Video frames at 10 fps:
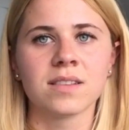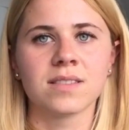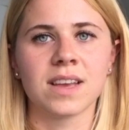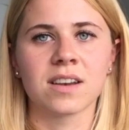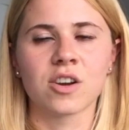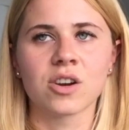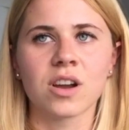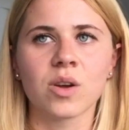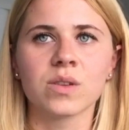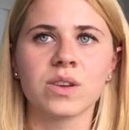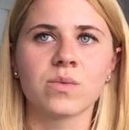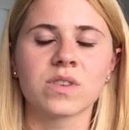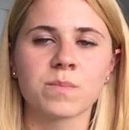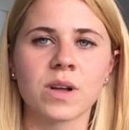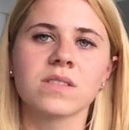that are not only
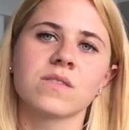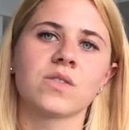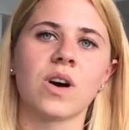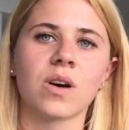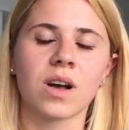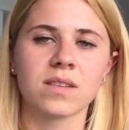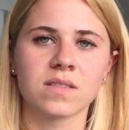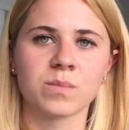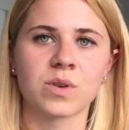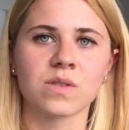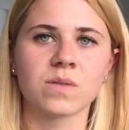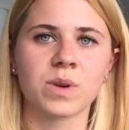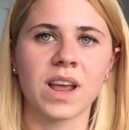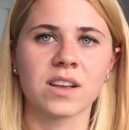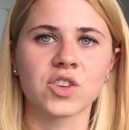responsive to our customers
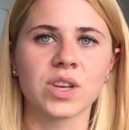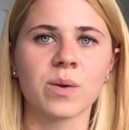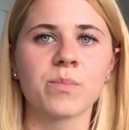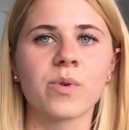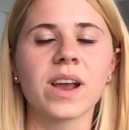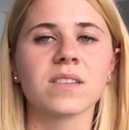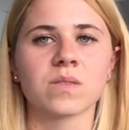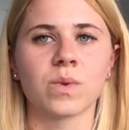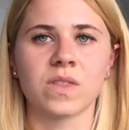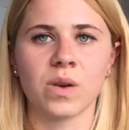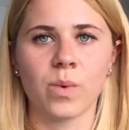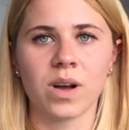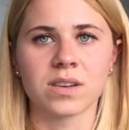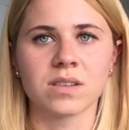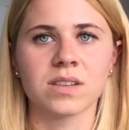but actually embrace what they
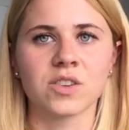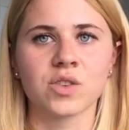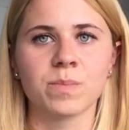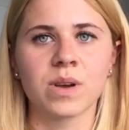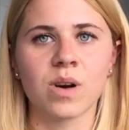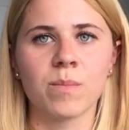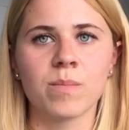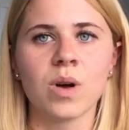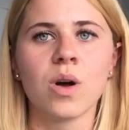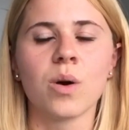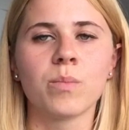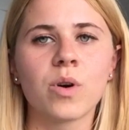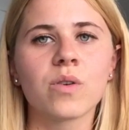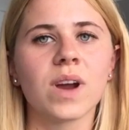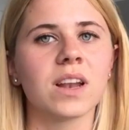want. They should become
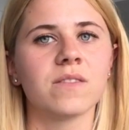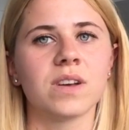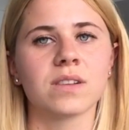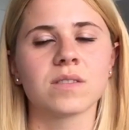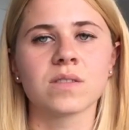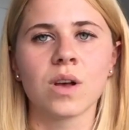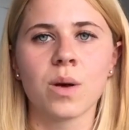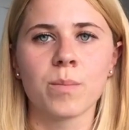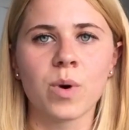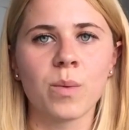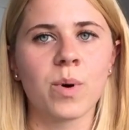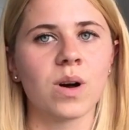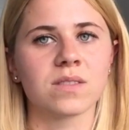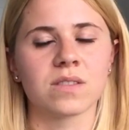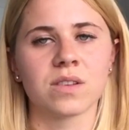more relevant, more
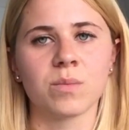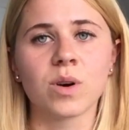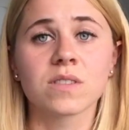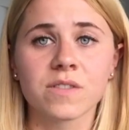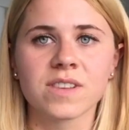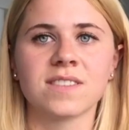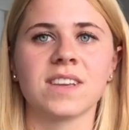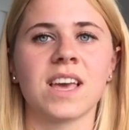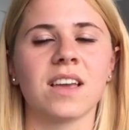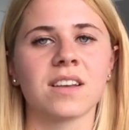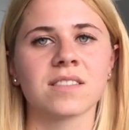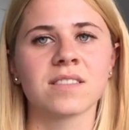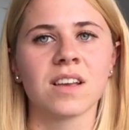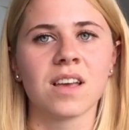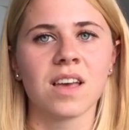personal, more
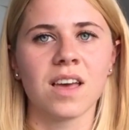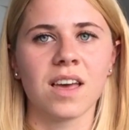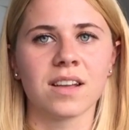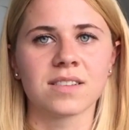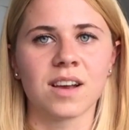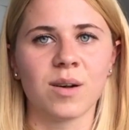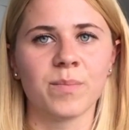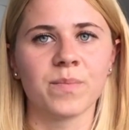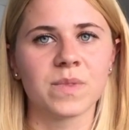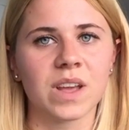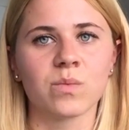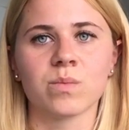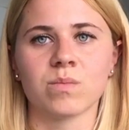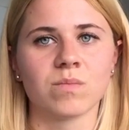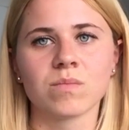sophisticated, and um,
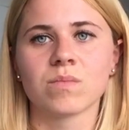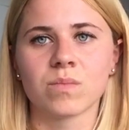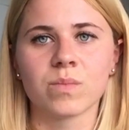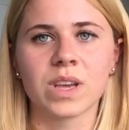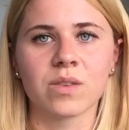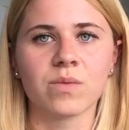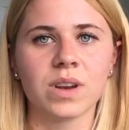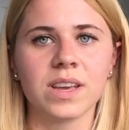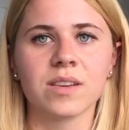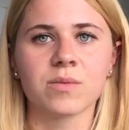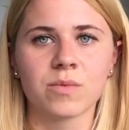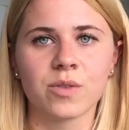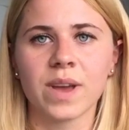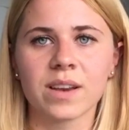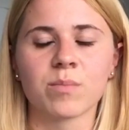then we can really
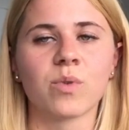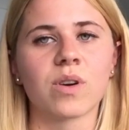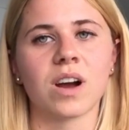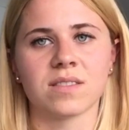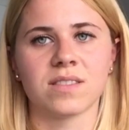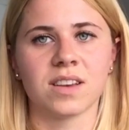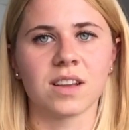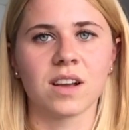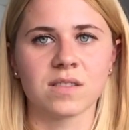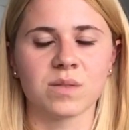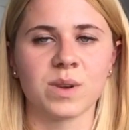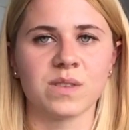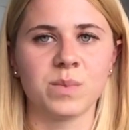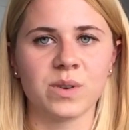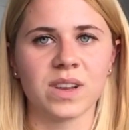create a more outstanding customer
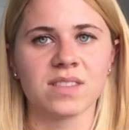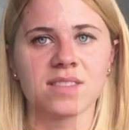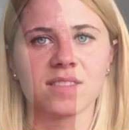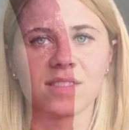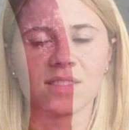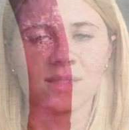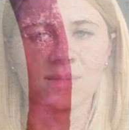experience.